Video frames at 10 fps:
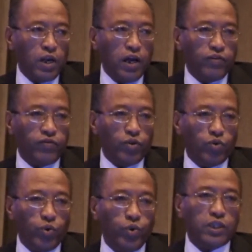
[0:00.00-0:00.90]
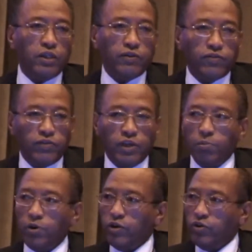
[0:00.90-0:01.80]
and so we witnessed the
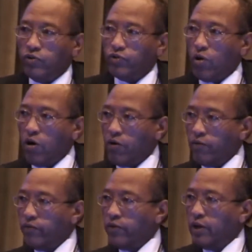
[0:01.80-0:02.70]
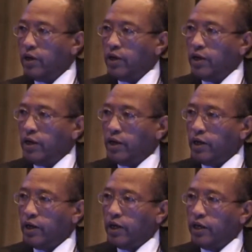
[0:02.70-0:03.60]
emergence of
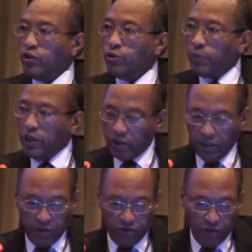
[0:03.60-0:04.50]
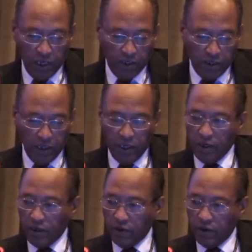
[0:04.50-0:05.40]
an independent state
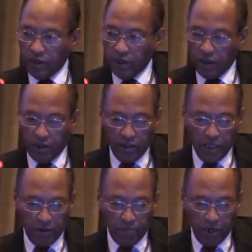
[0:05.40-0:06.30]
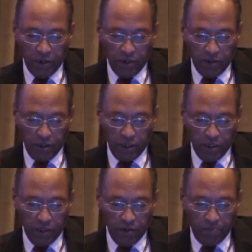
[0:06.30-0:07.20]
in that part,
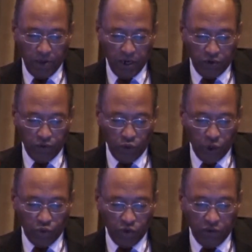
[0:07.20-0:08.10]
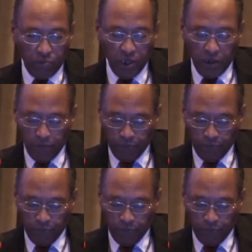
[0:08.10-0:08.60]
the parts of the world which has been